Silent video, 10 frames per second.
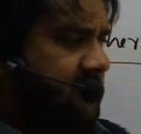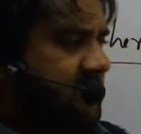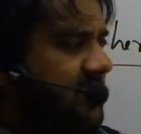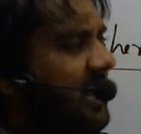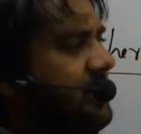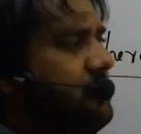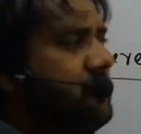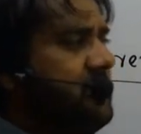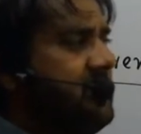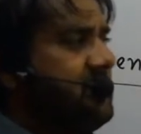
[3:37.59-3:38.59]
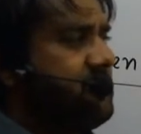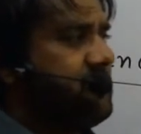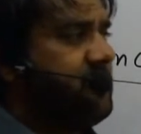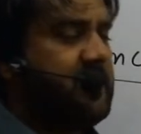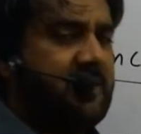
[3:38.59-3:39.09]
yeah, you need
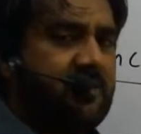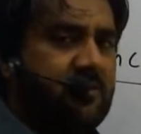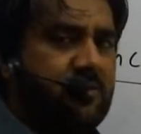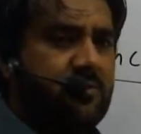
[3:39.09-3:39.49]
to be